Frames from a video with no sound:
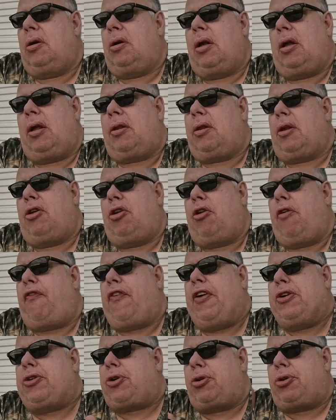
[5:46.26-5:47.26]
as the new
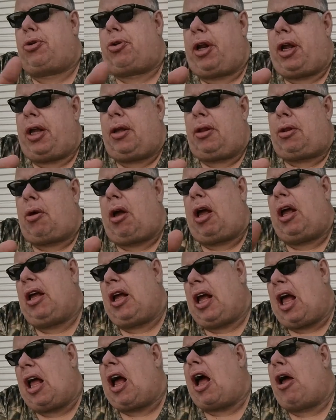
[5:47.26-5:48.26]
feature today. So
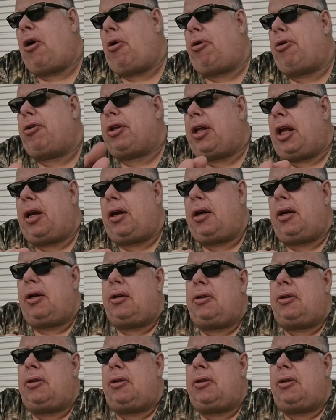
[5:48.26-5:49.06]
I ordered that.